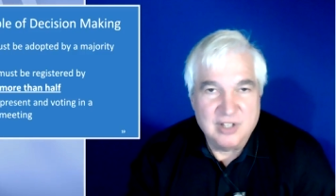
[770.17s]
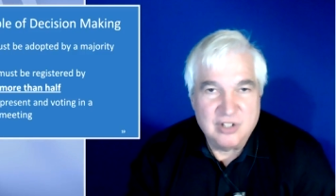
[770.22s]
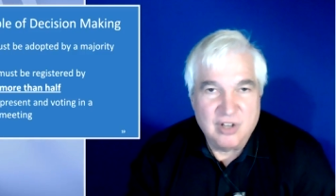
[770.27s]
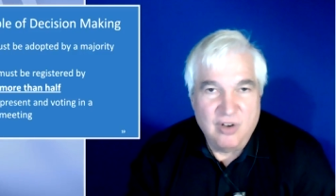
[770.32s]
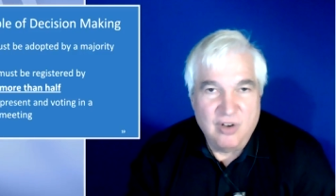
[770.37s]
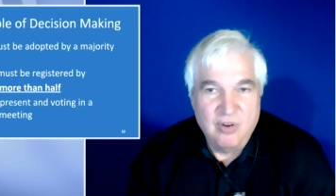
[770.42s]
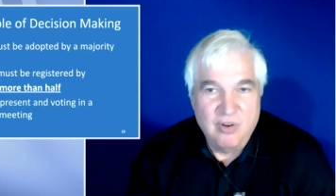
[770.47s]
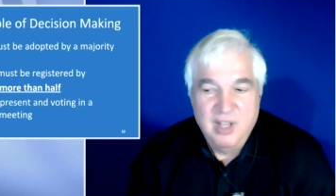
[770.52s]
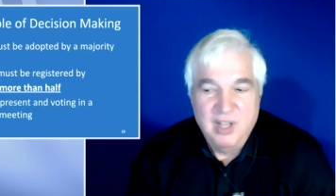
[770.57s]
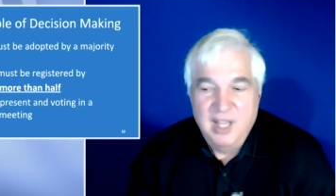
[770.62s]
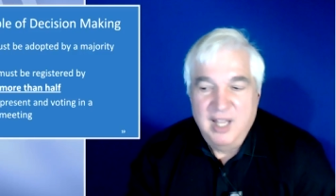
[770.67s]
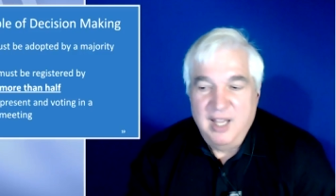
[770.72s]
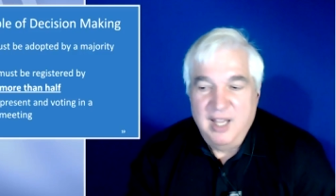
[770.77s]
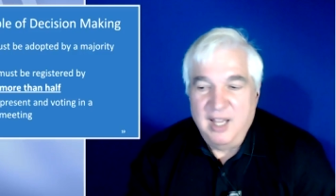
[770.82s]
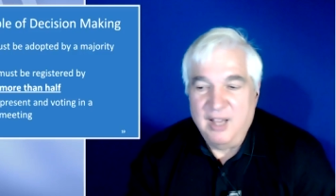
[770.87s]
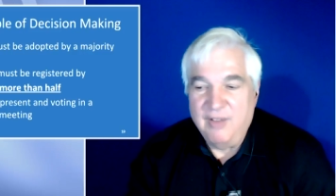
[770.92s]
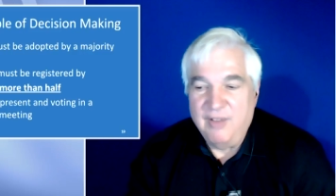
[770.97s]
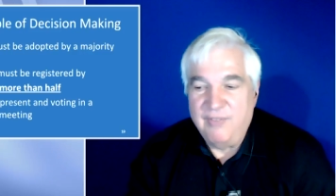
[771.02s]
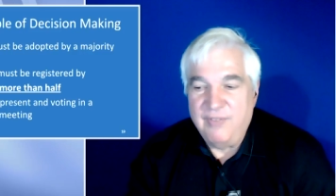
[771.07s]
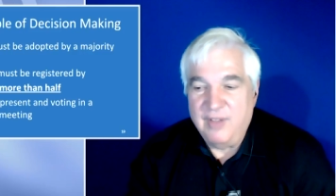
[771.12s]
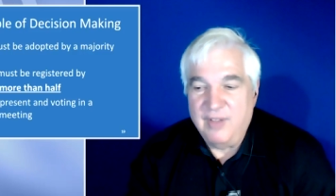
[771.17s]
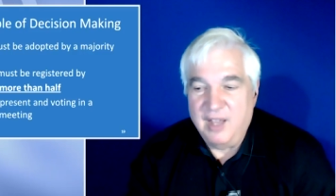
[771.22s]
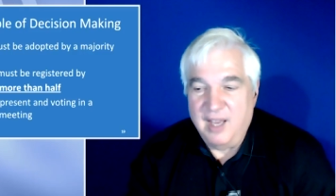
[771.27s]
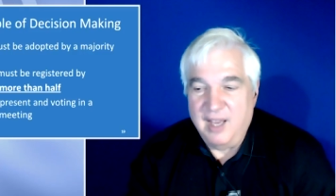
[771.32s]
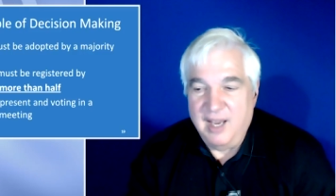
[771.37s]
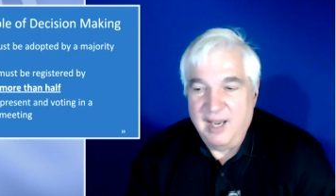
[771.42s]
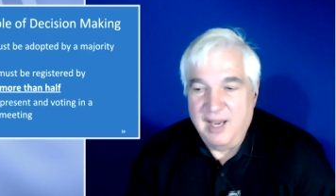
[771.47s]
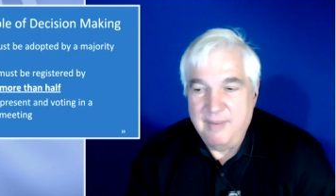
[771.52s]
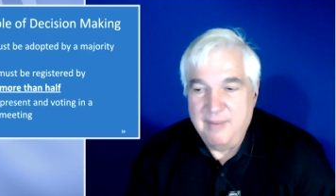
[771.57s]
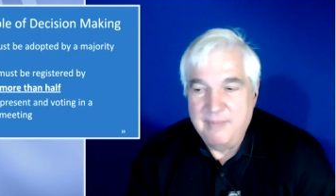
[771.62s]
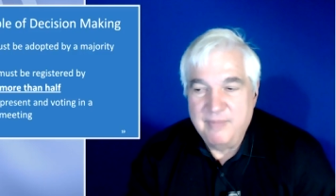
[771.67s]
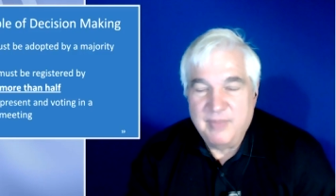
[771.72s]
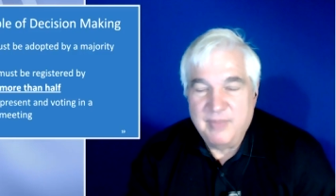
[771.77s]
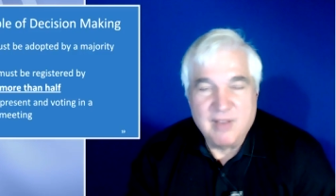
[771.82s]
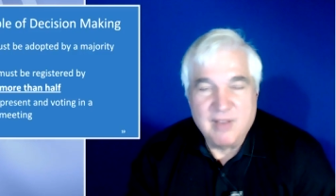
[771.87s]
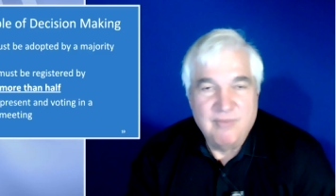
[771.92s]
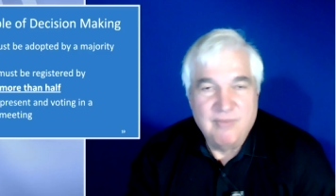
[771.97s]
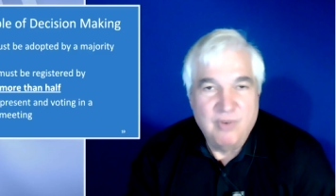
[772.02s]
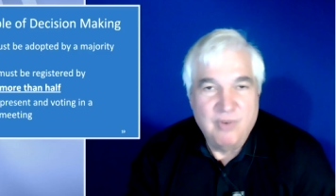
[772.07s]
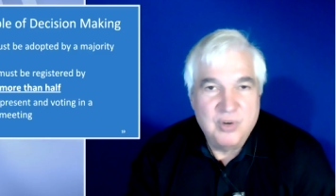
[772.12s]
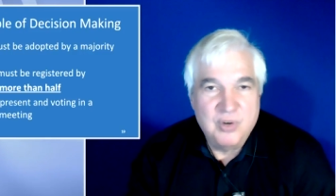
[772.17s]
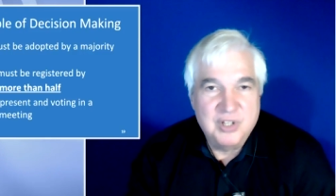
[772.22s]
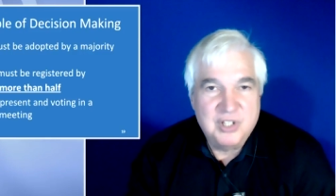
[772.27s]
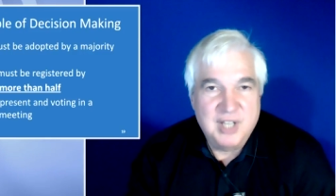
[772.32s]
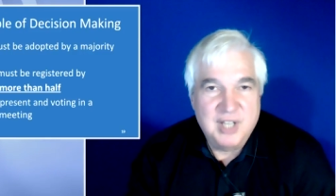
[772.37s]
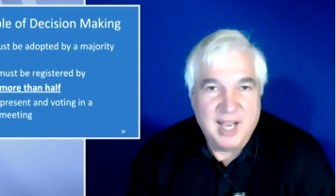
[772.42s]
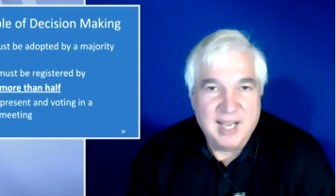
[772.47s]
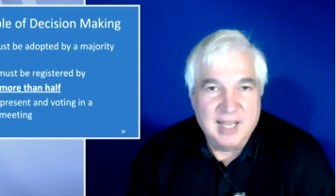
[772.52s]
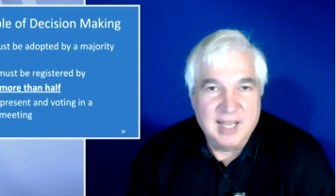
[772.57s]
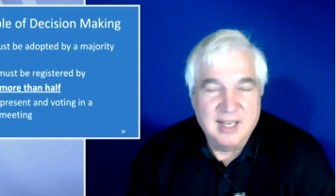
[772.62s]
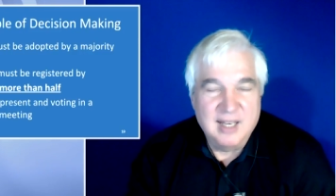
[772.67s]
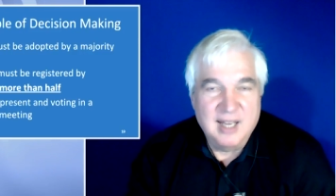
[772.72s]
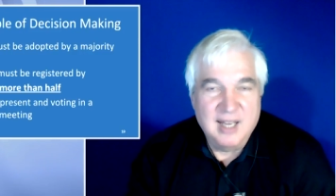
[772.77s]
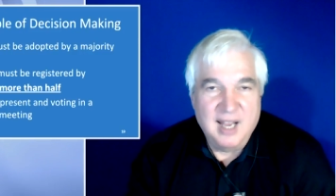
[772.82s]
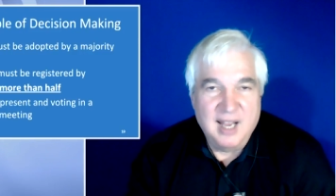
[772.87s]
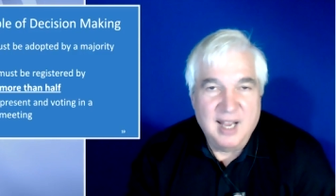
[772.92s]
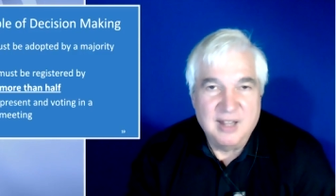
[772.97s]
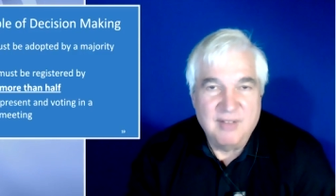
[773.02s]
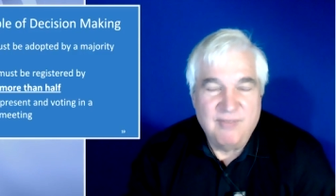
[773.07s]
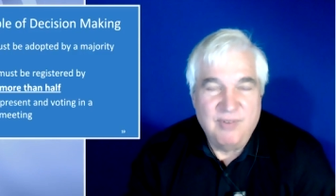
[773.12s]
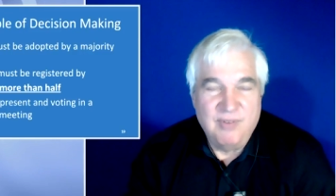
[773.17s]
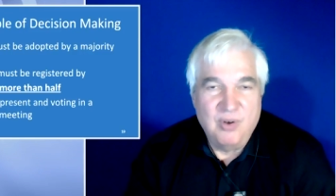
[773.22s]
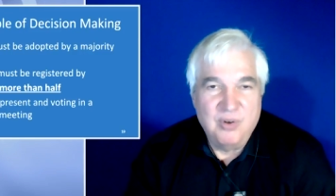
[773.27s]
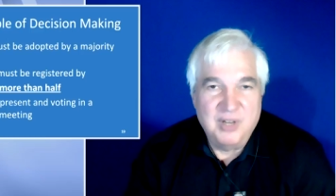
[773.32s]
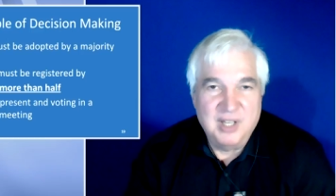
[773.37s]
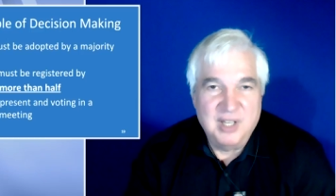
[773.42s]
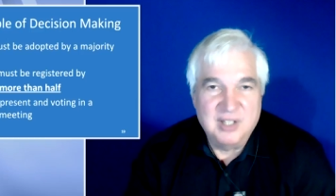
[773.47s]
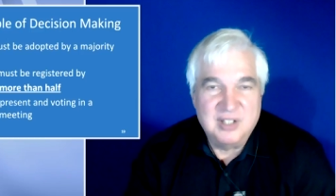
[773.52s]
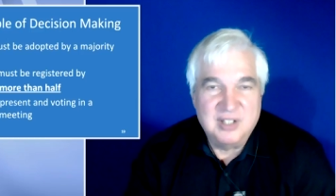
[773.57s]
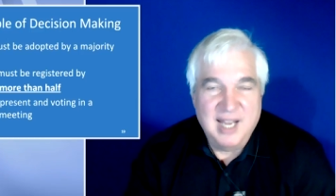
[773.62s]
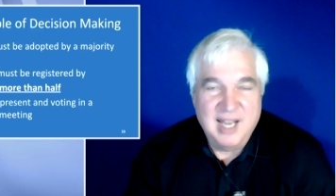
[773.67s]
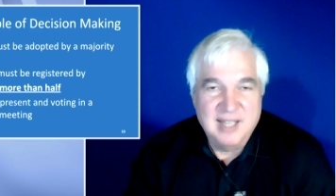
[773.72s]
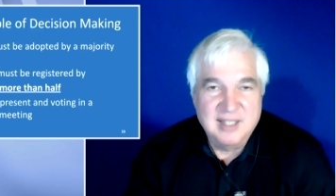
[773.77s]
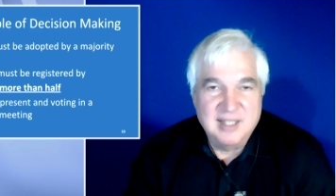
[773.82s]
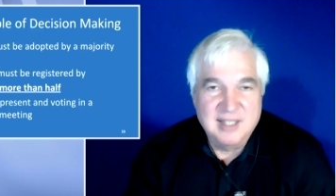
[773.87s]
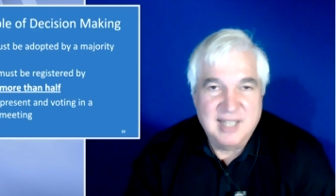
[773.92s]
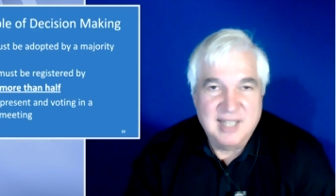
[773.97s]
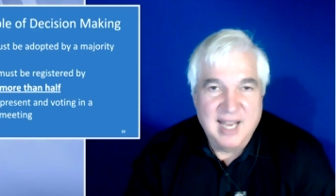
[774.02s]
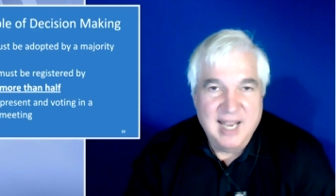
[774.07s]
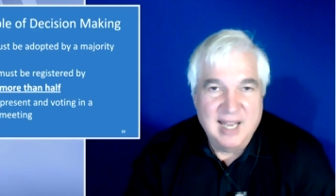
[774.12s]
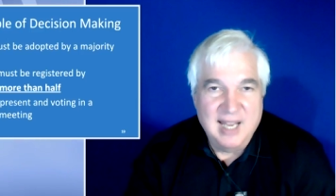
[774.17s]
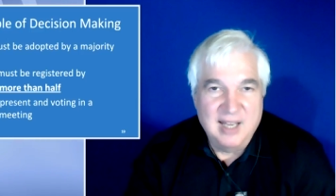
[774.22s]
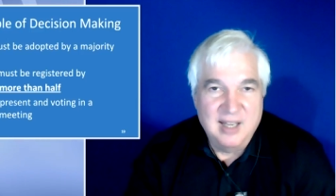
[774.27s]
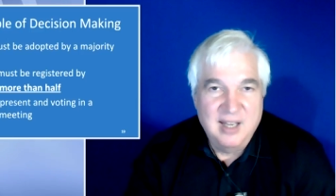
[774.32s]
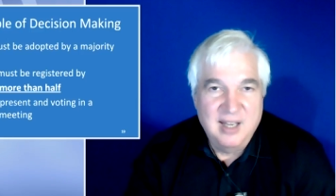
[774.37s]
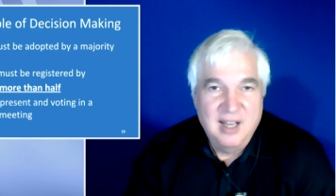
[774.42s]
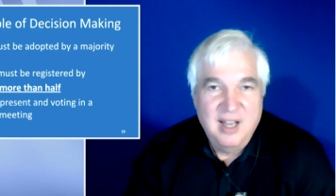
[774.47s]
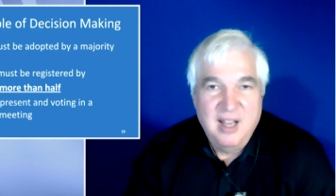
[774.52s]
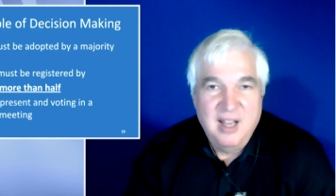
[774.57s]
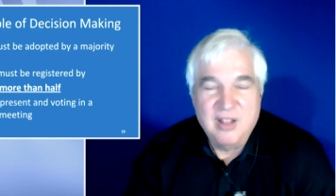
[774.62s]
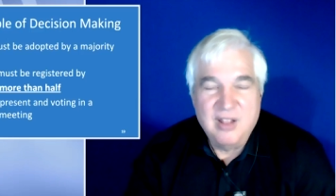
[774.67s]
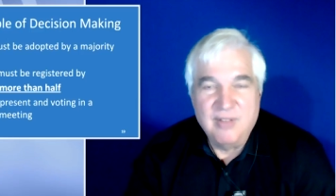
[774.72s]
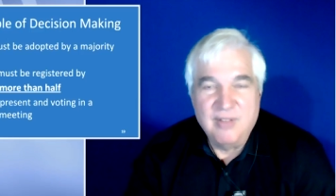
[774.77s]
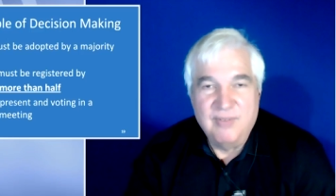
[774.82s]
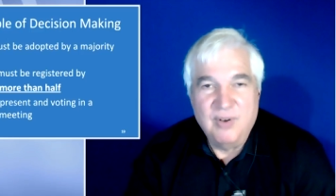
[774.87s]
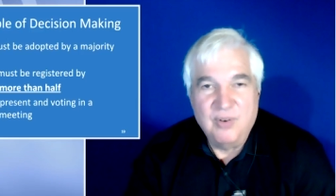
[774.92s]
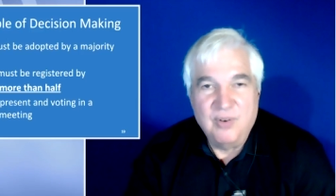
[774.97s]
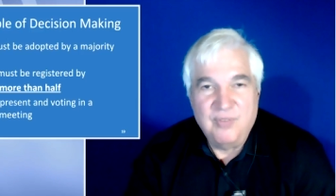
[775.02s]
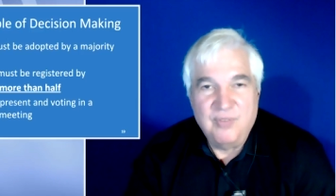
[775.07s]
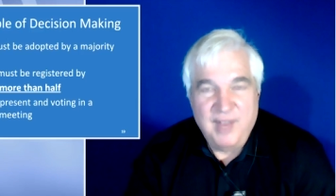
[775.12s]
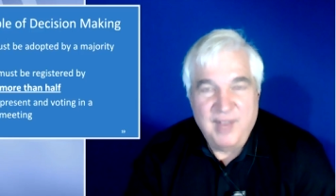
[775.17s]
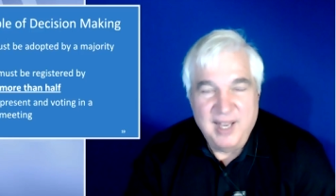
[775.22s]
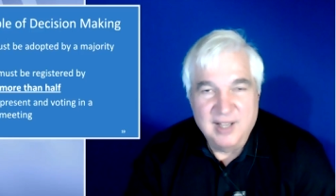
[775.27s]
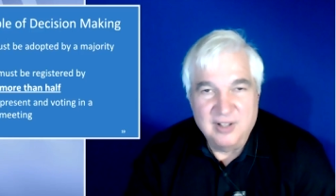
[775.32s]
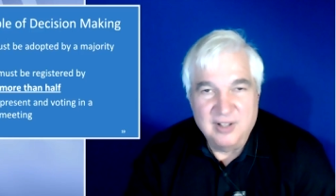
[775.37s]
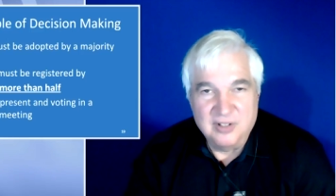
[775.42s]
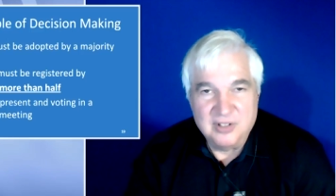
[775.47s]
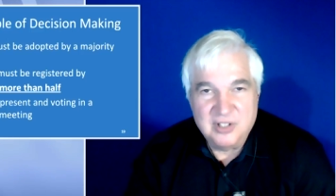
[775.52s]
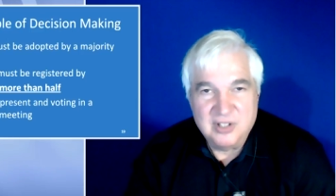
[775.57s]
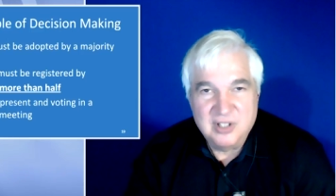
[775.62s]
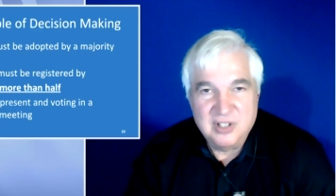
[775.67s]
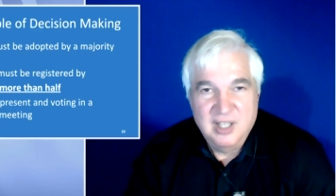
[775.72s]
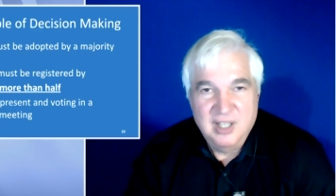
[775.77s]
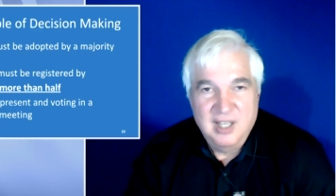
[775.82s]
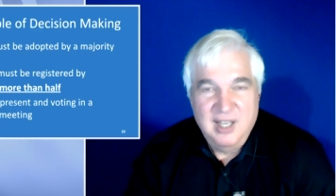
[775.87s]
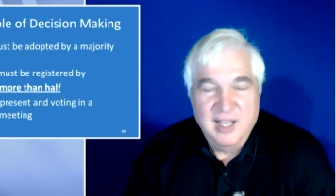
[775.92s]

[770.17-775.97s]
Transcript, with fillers: So if a vote is taken and the vote is 10 to 10, the vote fails.